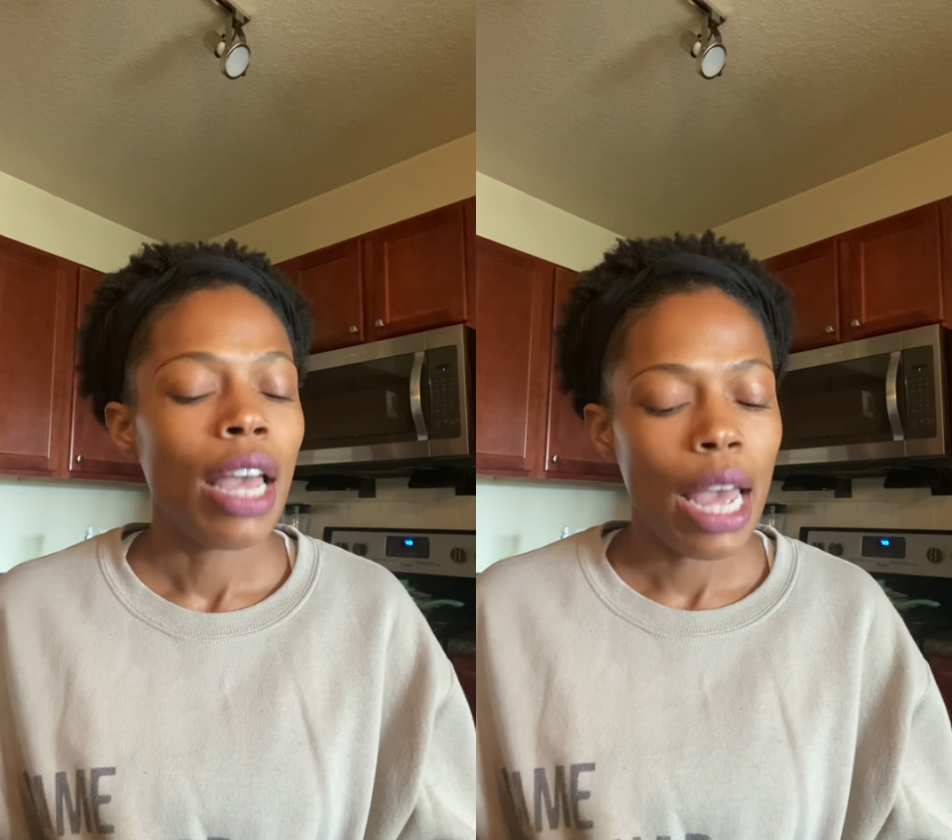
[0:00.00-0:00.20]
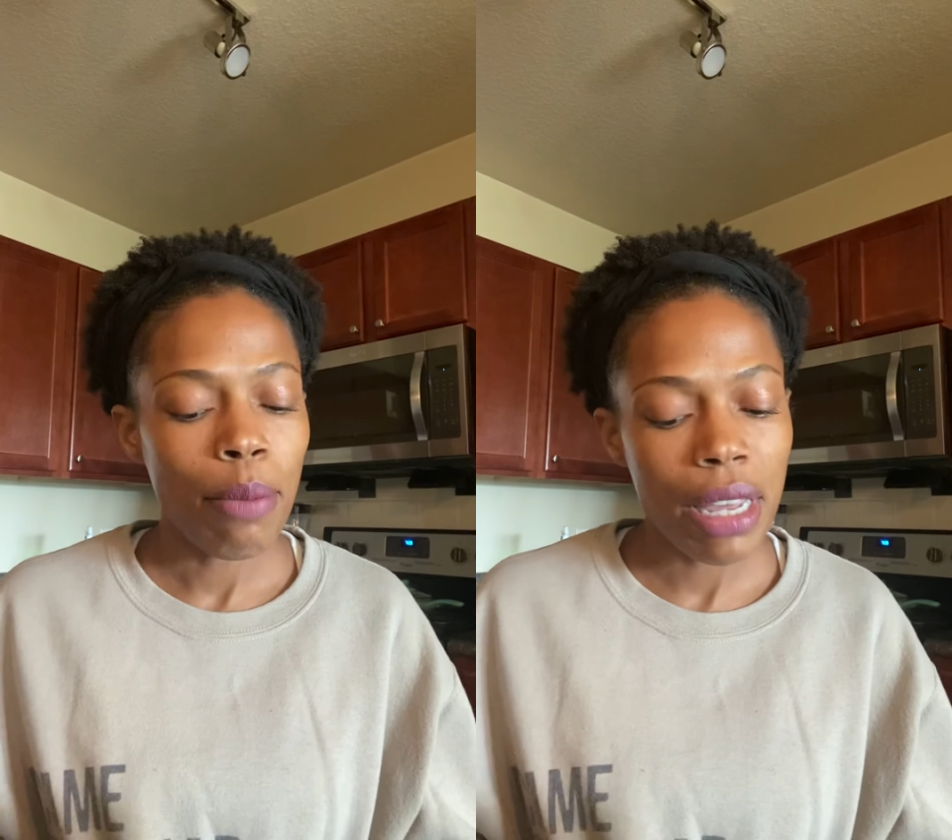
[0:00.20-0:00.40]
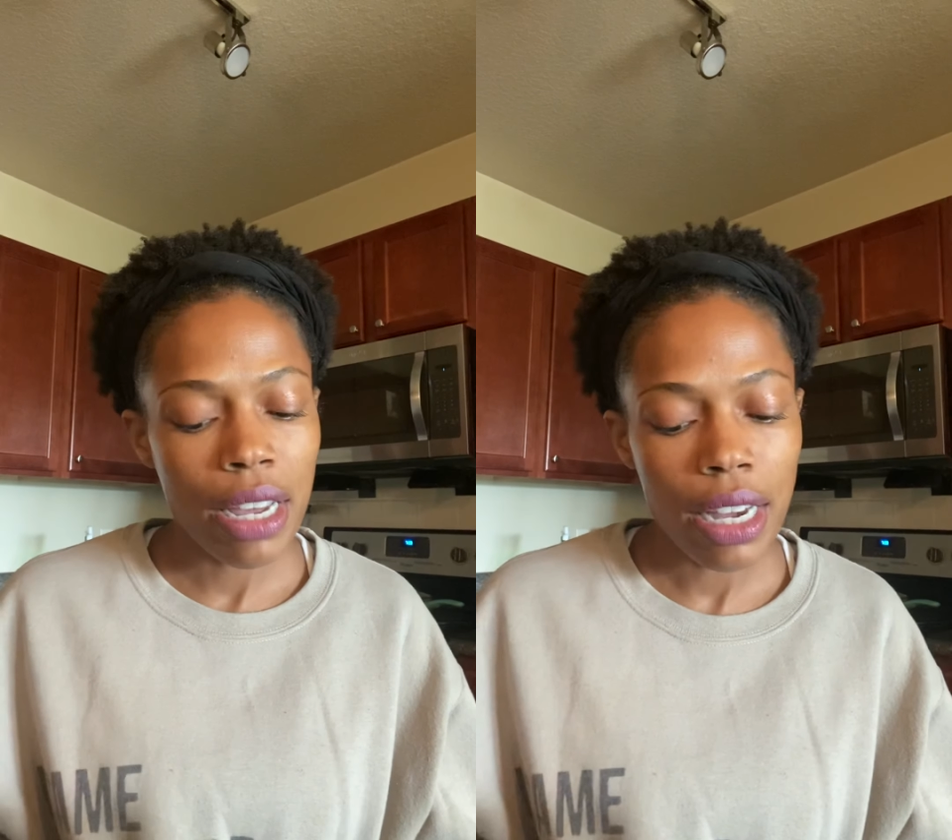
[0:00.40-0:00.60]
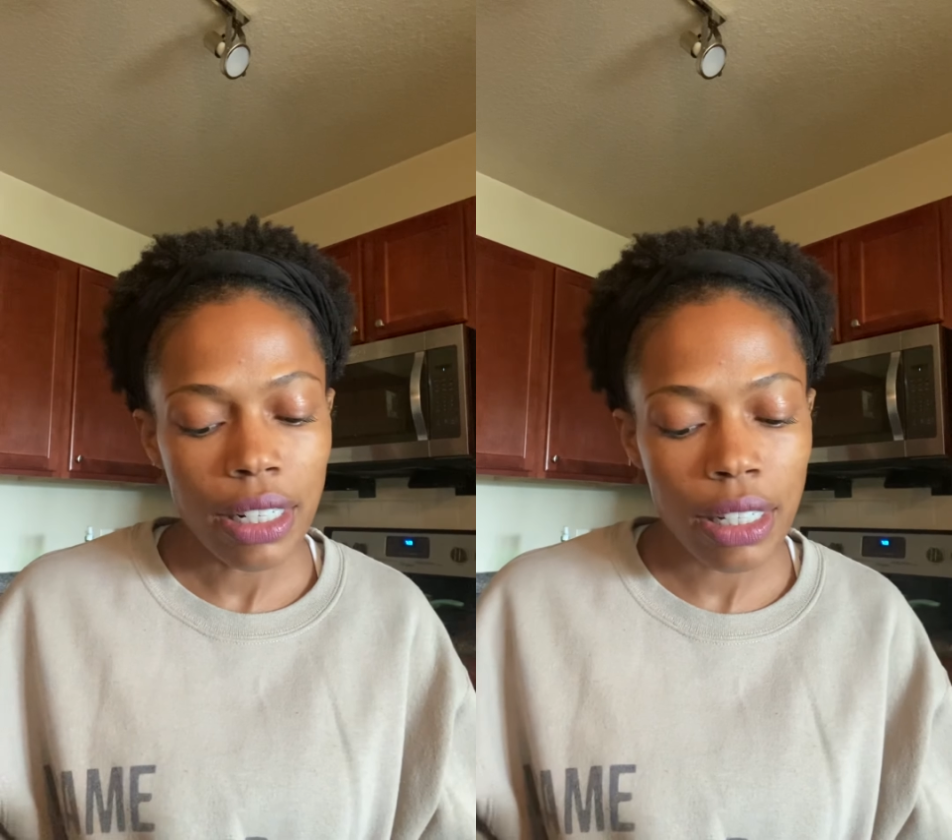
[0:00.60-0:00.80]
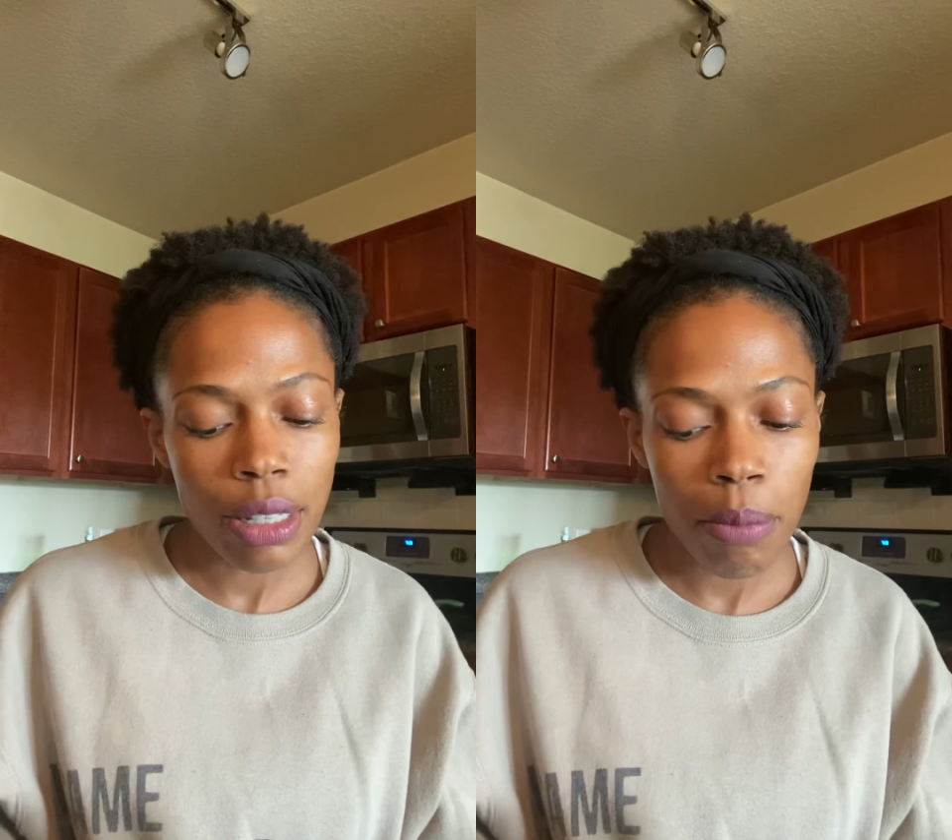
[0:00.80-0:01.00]
And because
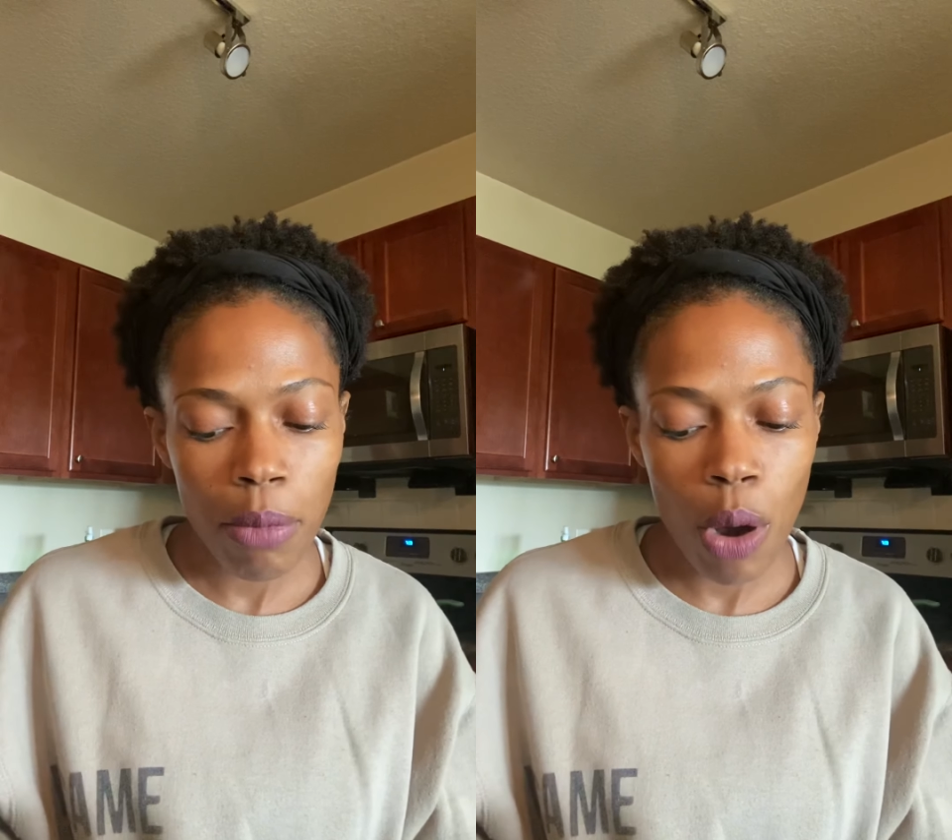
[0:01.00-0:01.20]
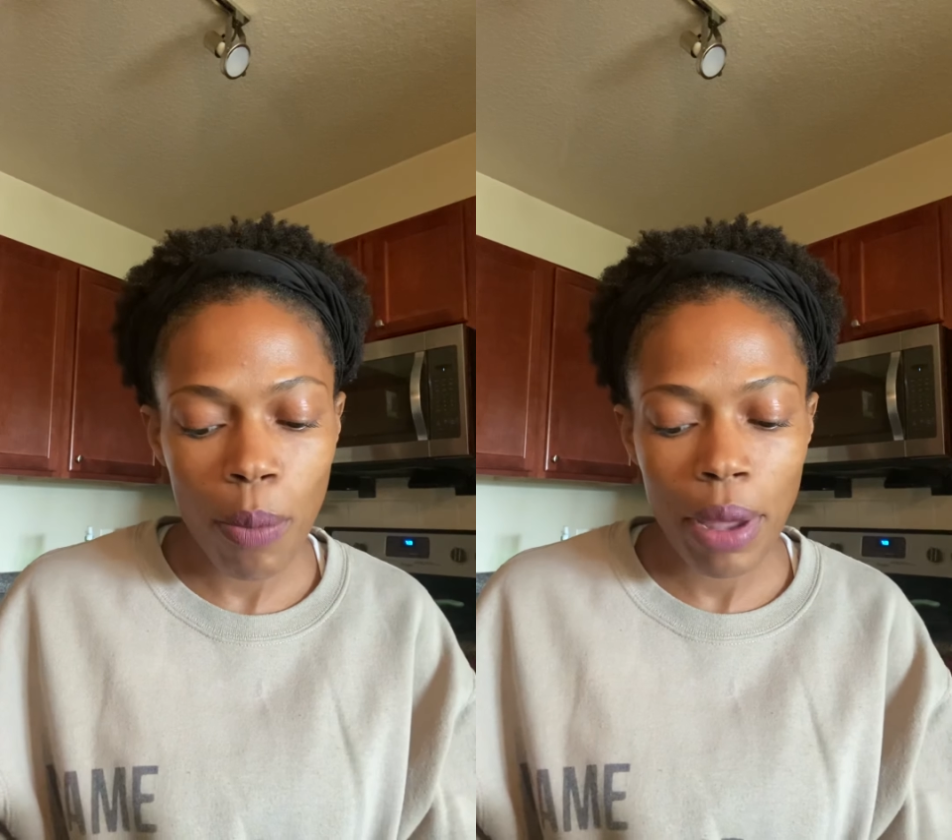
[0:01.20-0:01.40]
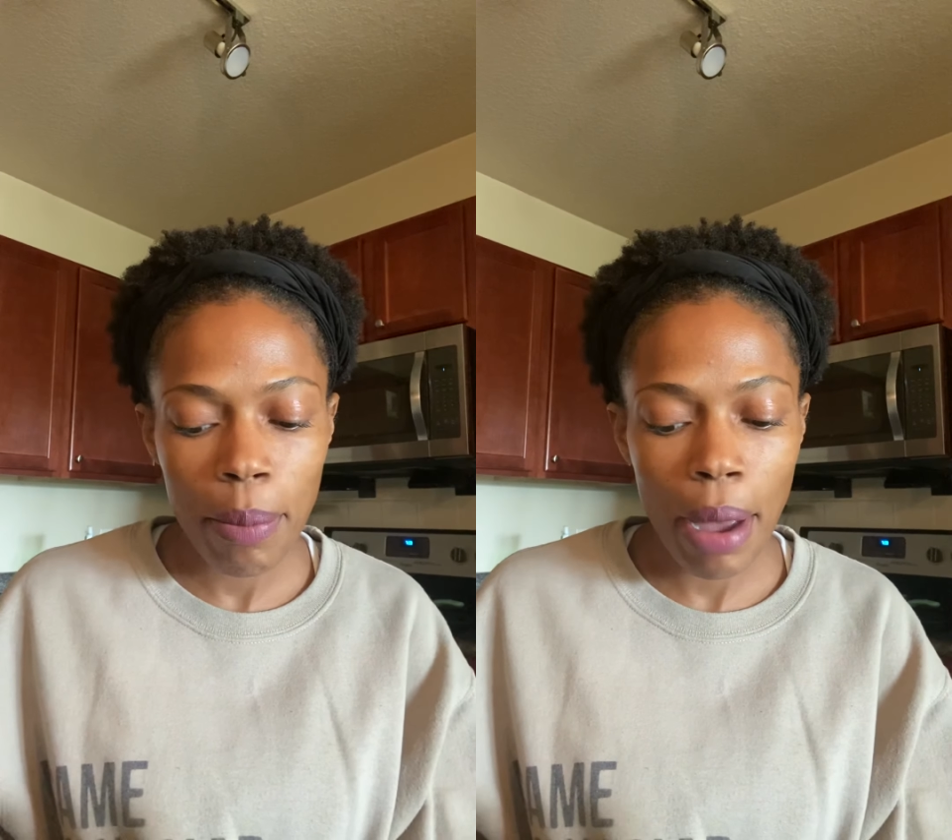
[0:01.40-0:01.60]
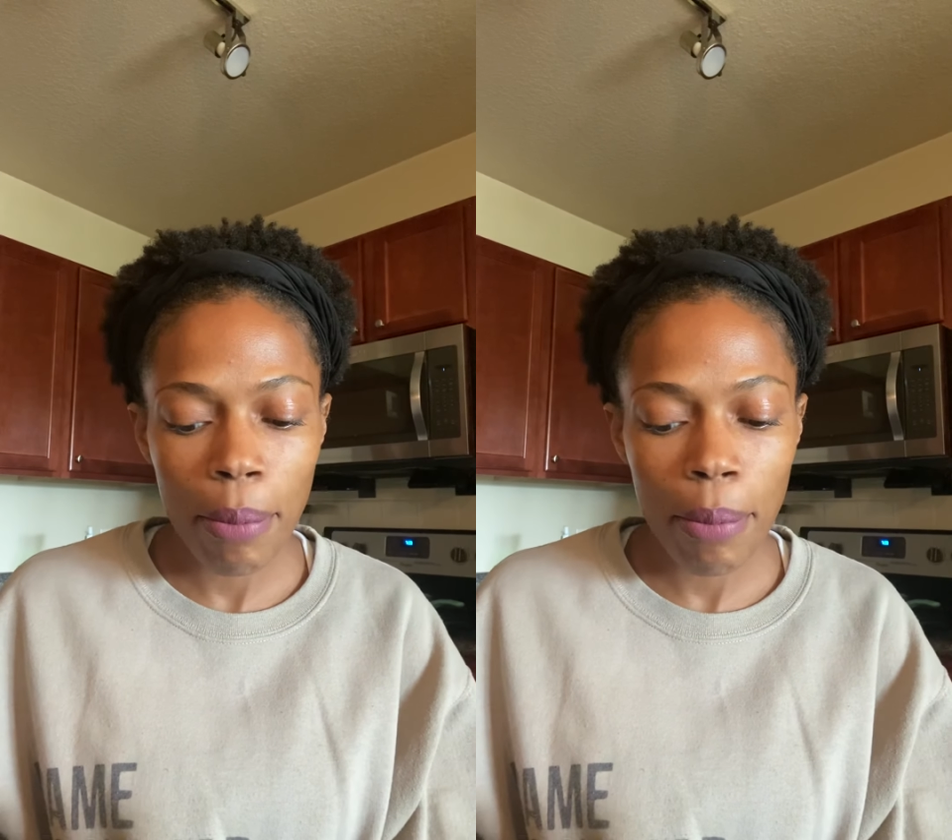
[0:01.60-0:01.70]
it's a moment by